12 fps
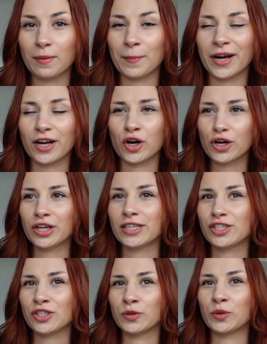my
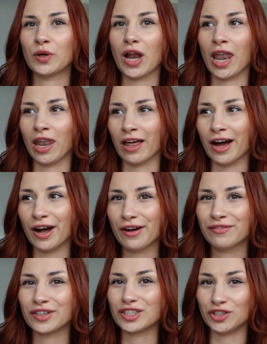unconditional
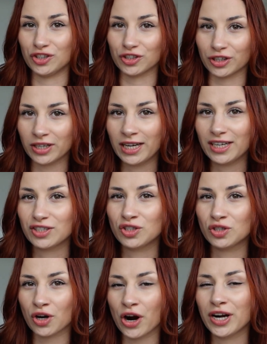love journey
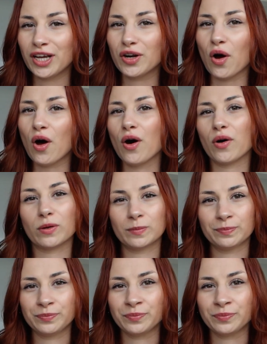started all